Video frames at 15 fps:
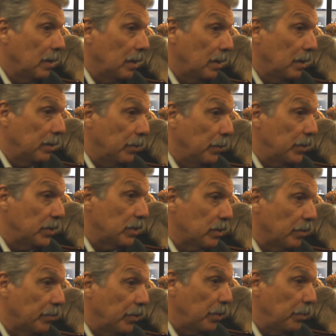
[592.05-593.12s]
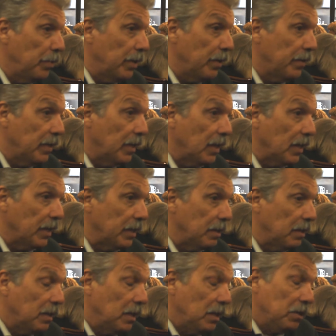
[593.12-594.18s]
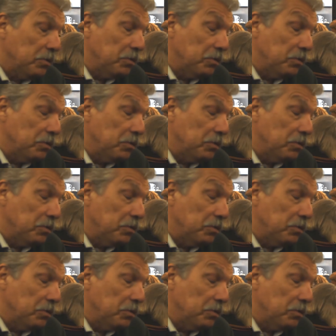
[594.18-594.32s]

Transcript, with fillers: uh, an Oasis of Hope here in England. Mm.